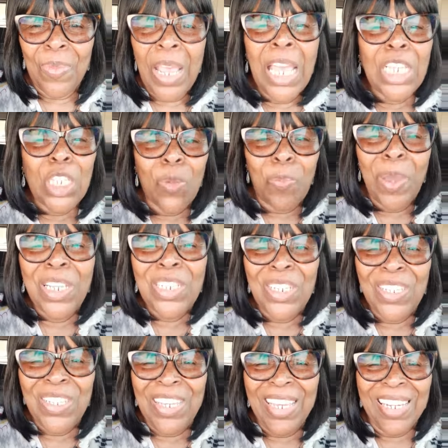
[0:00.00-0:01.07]

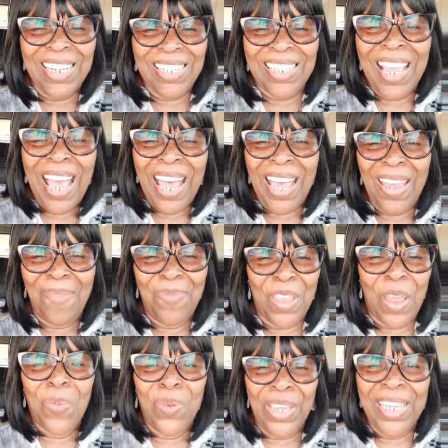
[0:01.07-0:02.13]
Especially in a time
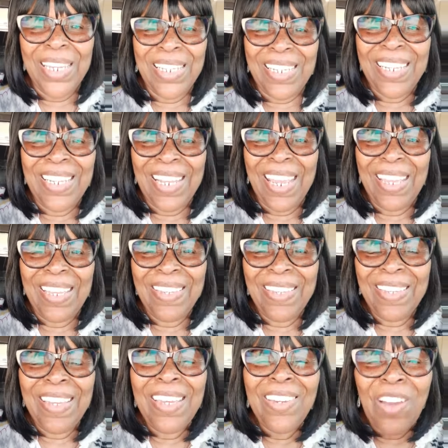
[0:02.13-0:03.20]
that we're in today.
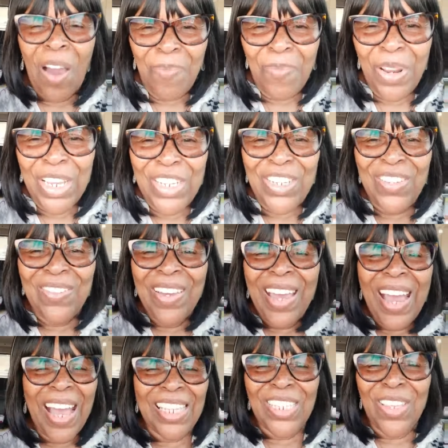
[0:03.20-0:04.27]
God bless you.
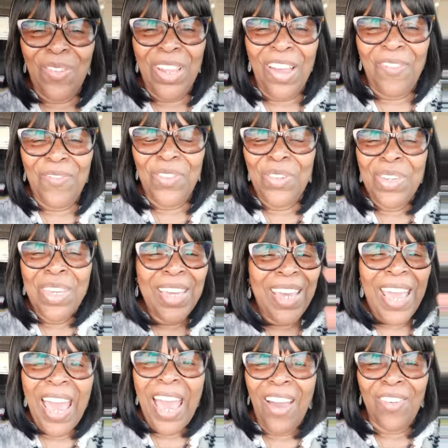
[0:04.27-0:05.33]
I so love you.
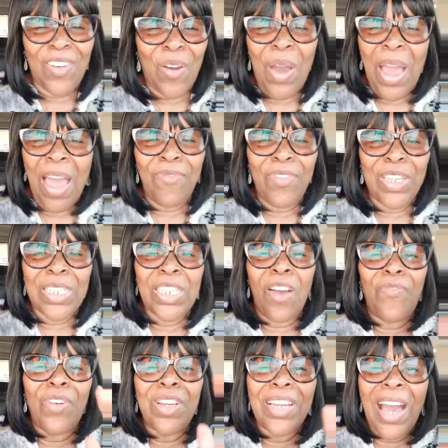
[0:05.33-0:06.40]
Go have
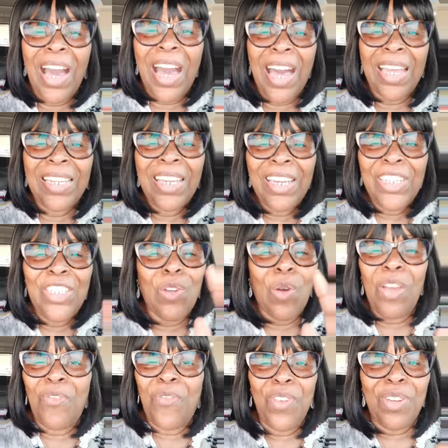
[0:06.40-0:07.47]
yourself a God,
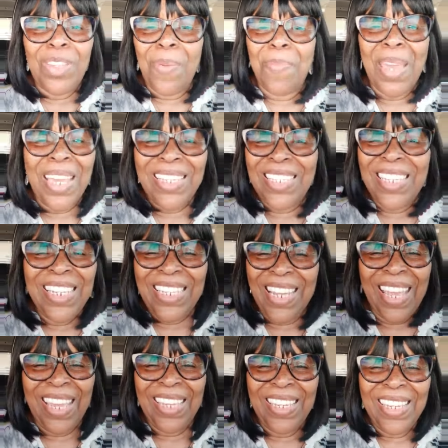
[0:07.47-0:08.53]
joy-filled, amazing
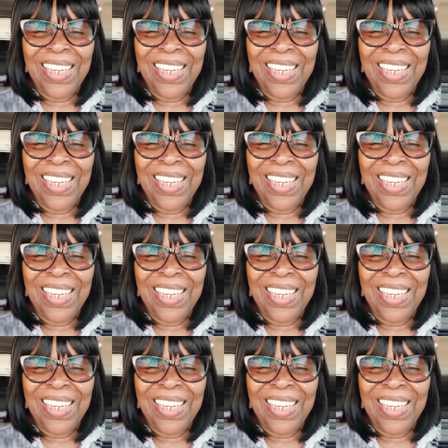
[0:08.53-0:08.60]
day.